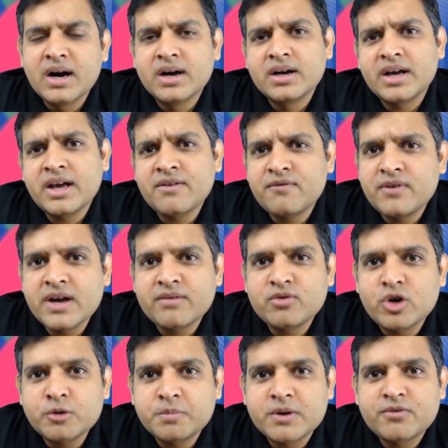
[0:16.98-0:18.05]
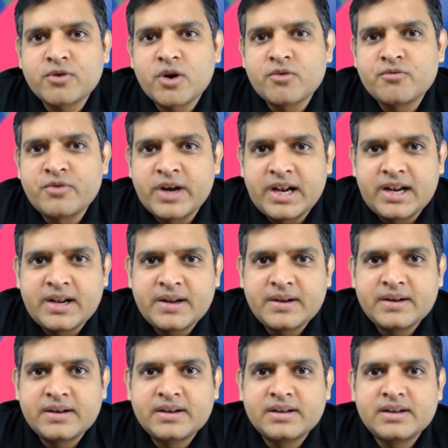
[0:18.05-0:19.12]
If we have not performed well,
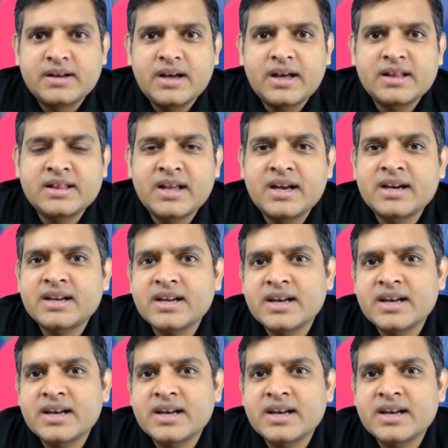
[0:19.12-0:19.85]
there